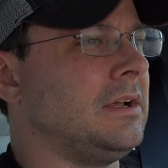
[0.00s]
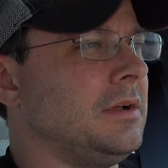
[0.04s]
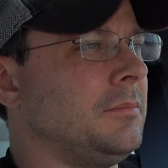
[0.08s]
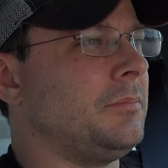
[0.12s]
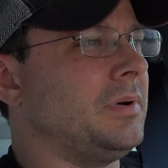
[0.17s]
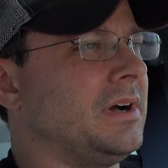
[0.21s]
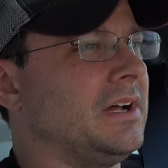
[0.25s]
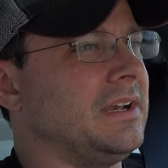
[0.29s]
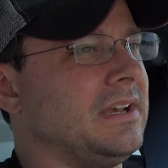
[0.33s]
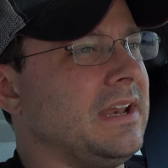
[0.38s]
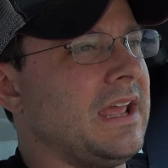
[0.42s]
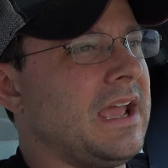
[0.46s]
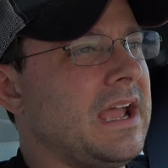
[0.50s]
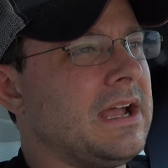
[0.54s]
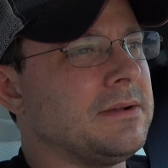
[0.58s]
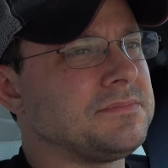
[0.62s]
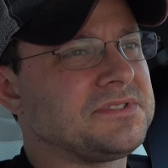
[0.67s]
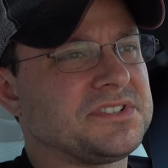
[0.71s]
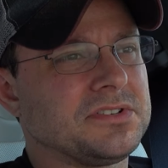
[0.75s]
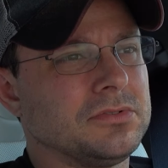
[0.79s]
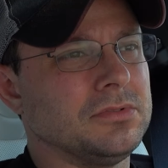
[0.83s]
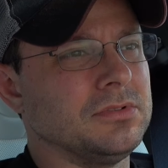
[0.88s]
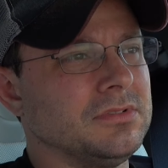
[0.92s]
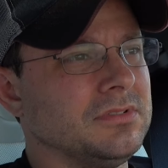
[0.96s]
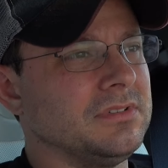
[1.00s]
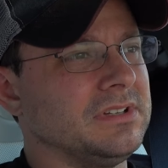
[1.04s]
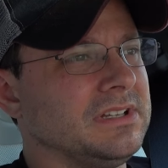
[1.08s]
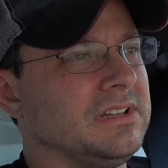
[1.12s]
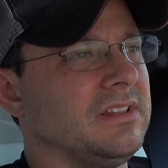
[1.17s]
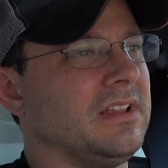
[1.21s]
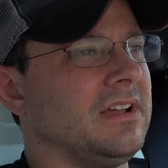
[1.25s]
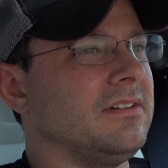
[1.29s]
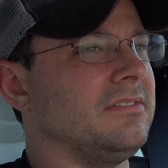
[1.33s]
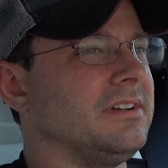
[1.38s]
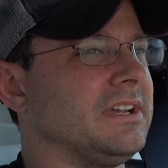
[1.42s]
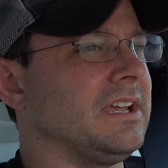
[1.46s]
but absolutely
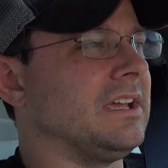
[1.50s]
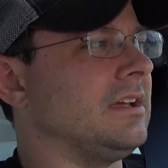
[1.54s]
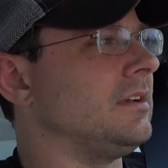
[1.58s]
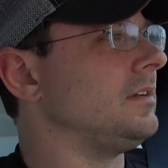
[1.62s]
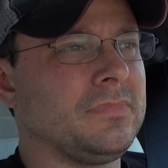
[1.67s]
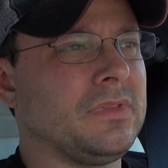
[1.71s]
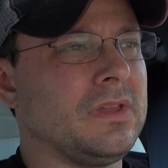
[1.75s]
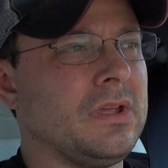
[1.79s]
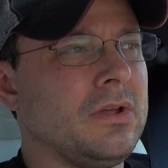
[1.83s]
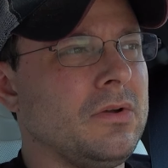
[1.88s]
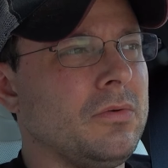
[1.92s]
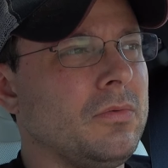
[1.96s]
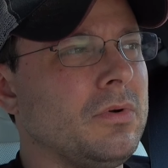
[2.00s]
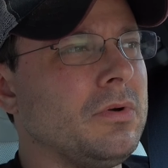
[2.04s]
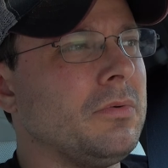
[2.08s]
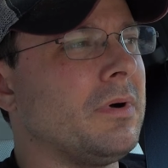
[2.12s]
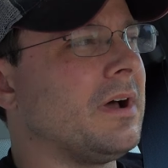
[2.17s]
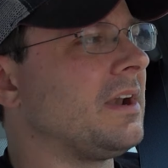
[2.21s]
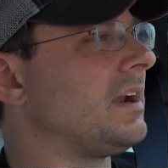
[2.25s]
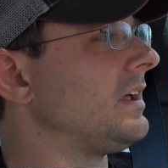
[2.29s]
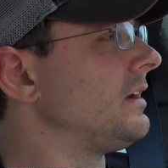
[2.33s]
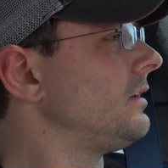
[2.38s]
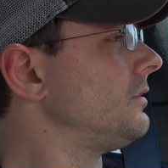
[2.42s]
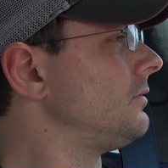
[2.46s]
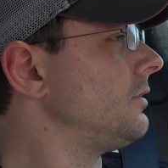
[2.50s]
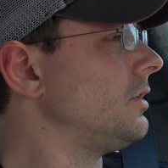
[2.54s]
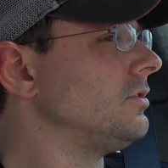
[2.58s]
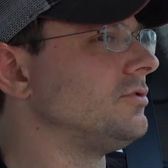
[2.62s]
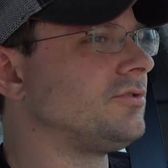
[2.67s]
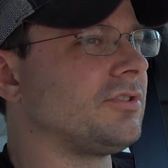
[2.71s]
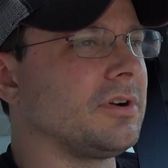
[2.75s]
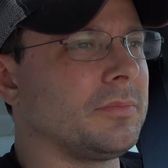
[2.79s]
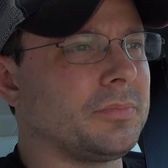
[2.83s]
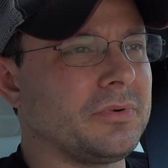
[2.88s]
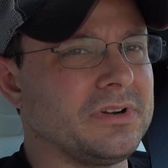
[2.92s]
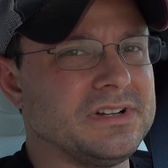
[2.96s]
loving it. We went on a road
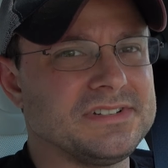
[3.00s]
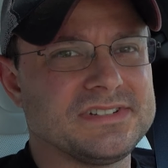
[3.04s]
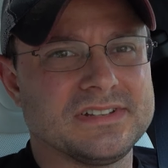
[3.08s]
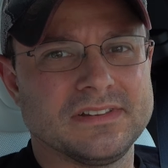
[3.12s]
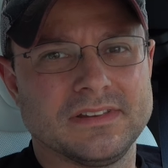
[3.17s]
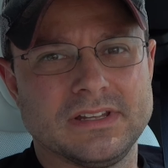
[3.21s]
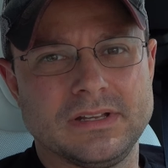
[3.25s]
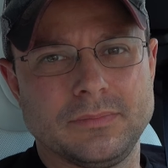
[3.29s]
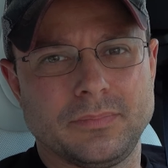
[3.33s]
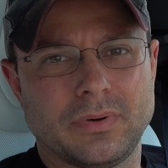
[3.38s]
trip recently,